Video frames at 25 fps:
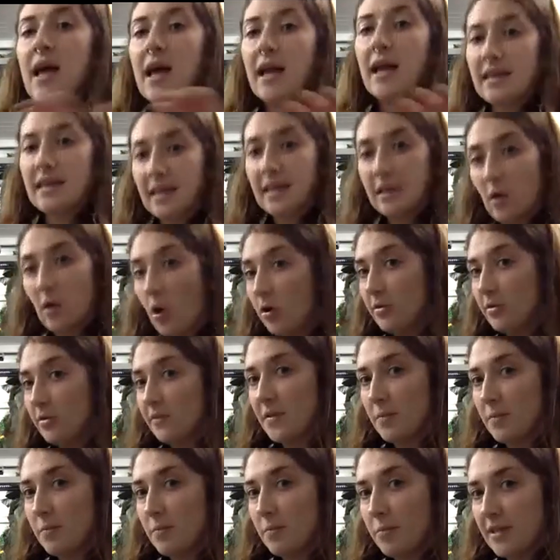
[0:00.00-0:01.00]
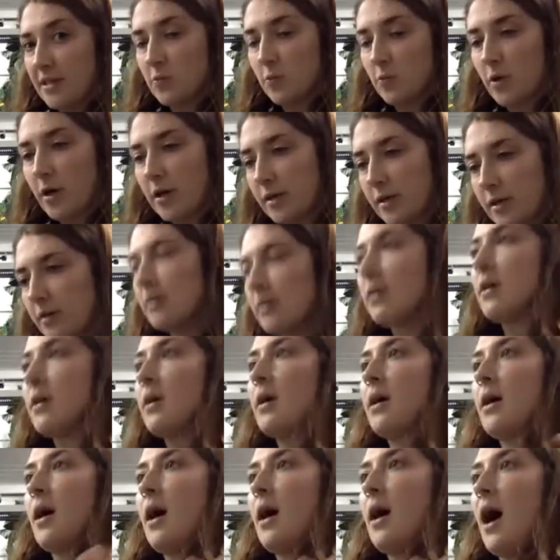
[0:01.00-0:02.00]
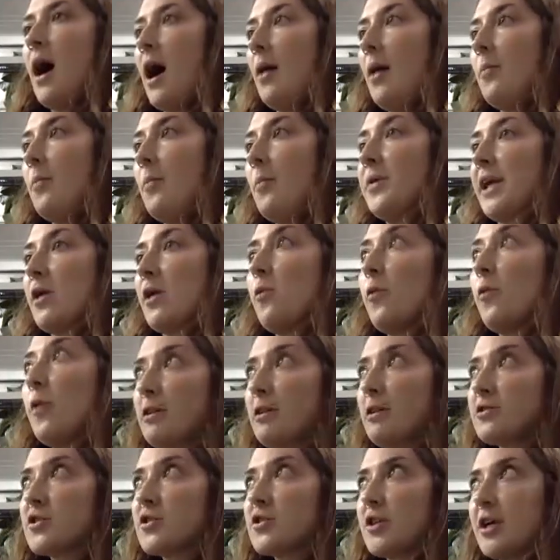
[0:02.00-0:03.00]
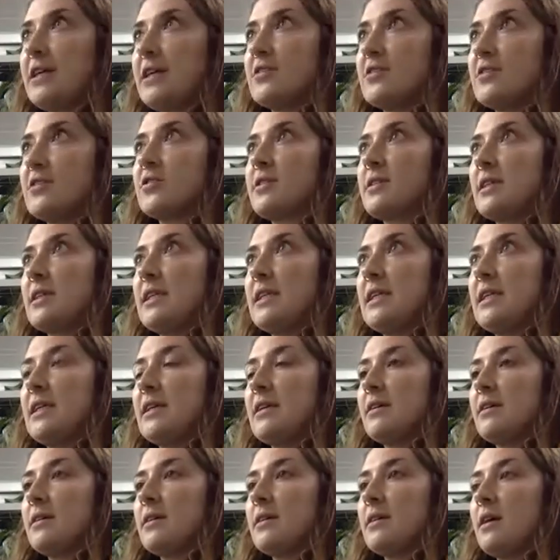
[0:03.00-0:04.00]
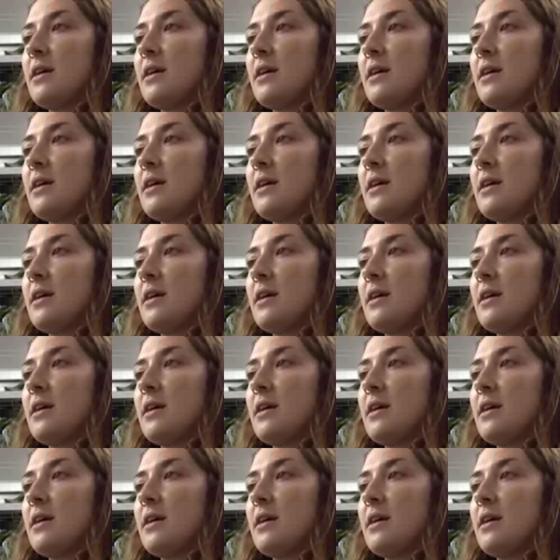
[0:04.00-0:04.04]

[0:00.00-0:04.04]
and get all of the plants water. But I will change the